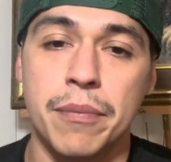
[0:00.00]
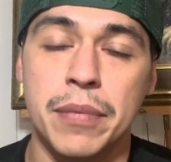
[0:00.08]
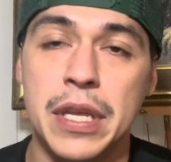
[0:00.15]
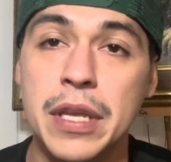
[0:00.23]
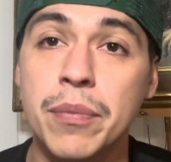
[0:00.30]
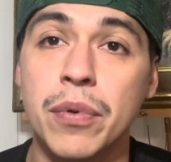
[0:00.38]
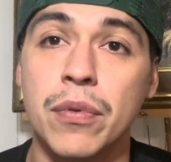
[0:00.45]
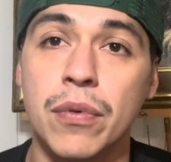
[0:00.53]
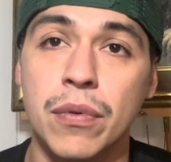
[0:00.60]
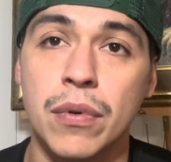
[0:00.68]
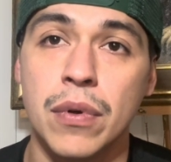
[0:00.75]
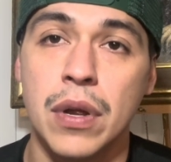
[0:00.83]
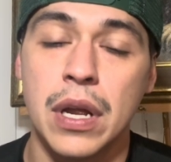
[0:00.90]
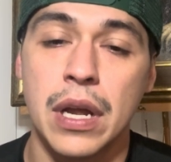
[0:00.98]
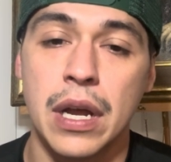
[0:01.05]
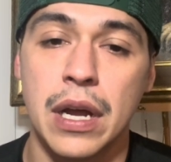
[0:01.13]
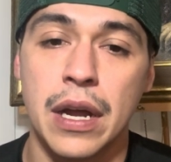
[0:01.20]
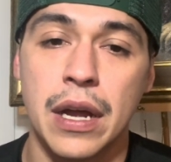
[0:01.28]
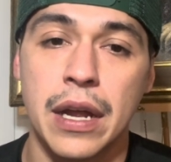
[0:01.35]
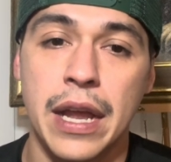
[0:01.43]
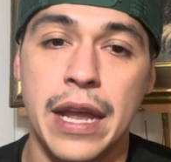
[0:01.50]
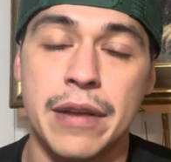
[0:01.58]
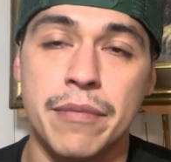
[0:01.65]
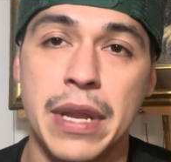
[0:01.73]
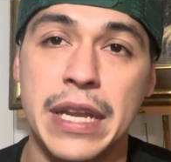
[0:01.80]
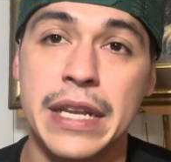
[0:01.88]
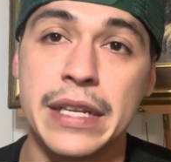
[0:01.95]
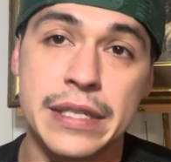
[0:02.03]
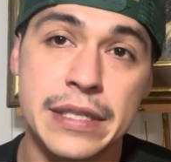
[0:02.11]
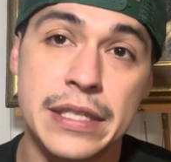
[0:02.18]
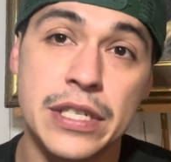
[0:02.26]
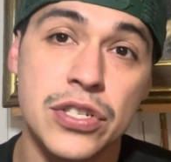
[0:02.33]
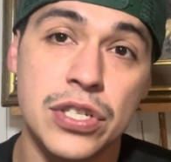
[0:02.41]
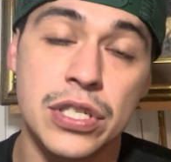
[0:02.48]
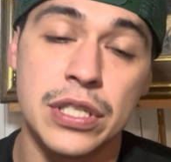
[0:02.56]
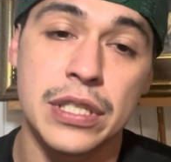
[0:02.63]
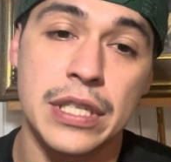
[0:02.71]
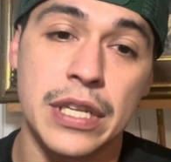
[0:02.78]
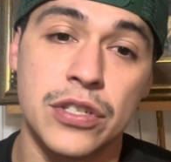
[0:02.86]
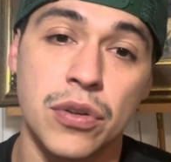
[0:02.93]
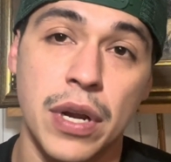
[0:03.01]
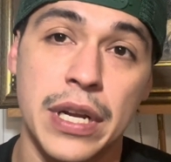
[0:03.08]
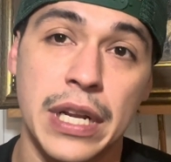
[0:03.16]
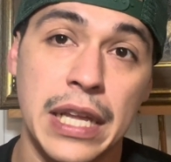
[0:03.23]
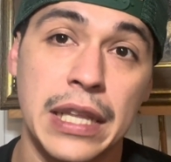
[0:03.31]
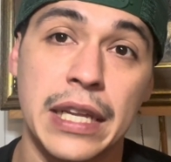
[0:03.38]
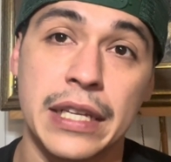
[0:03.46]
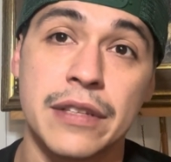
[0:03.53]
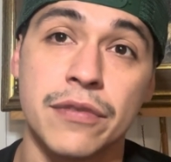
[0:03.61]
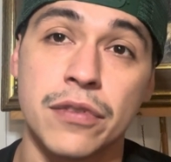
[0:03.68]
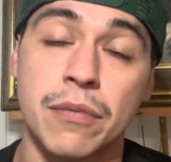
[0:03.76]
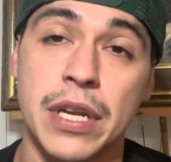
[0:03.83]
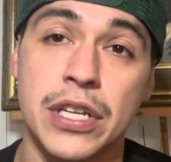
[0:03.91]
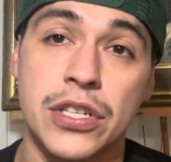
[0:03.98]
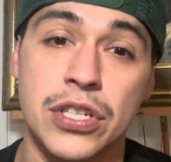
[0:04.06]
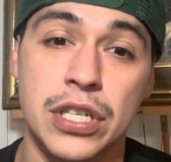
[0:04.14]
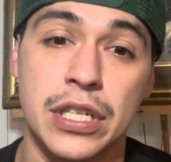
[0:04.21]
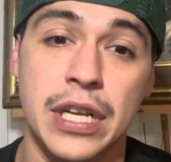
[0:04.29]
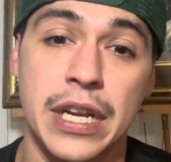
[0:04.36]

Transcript: people and making decisions and trying to collect information,